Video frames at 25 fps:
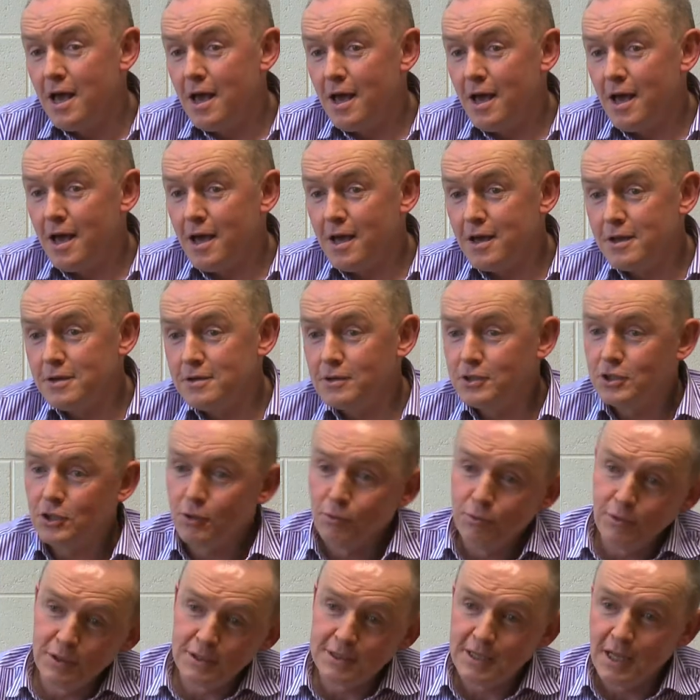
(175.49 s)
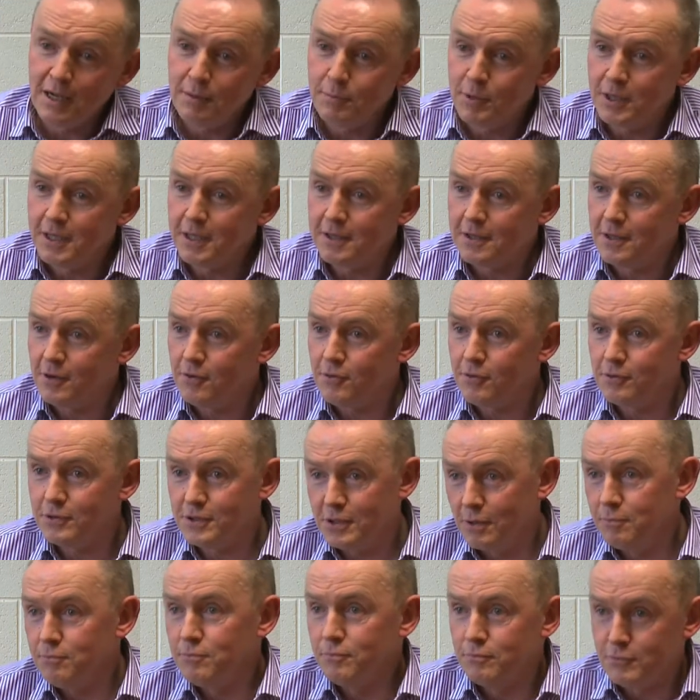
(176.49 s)
and schools tell me that there are
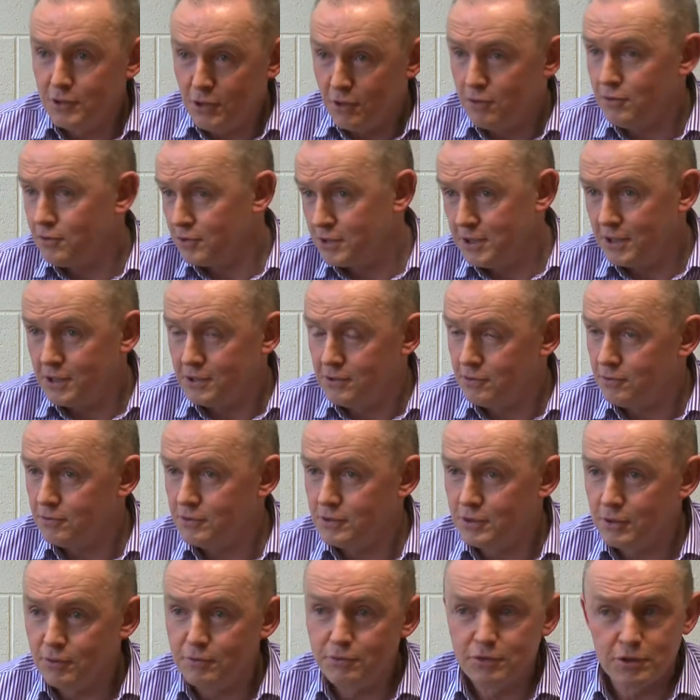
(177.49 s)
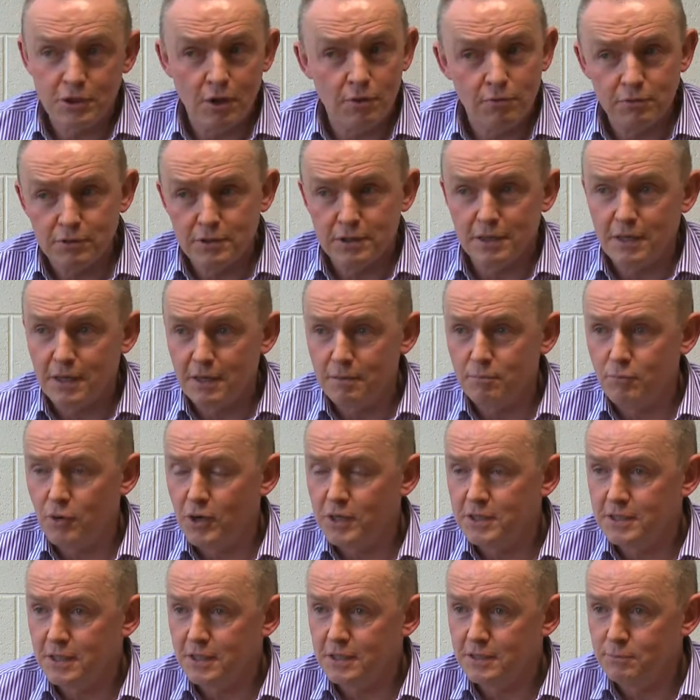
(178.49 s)
some younger teachers who don't
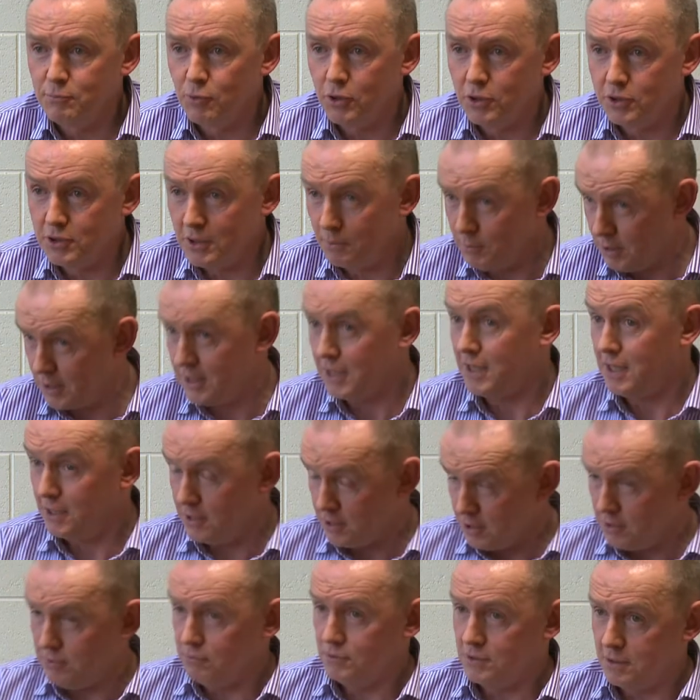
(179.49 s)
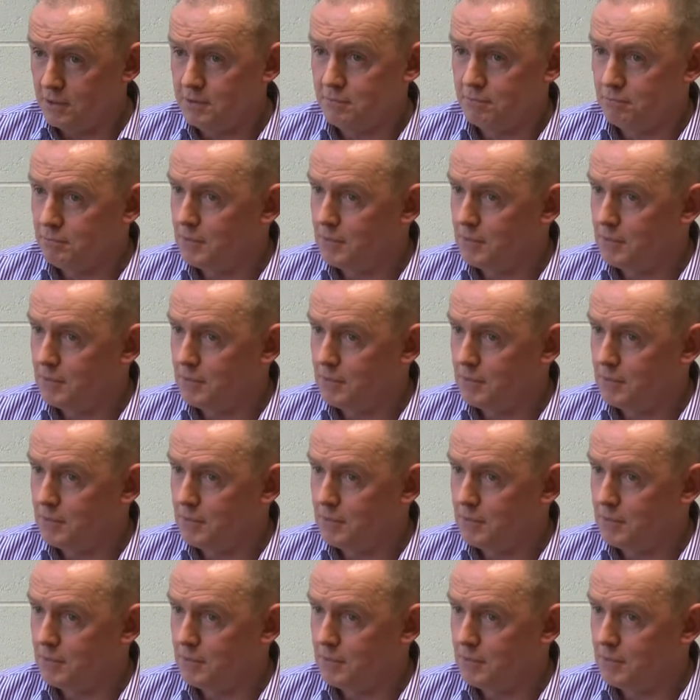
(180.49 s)
embrace it as much. I mean, they can use it.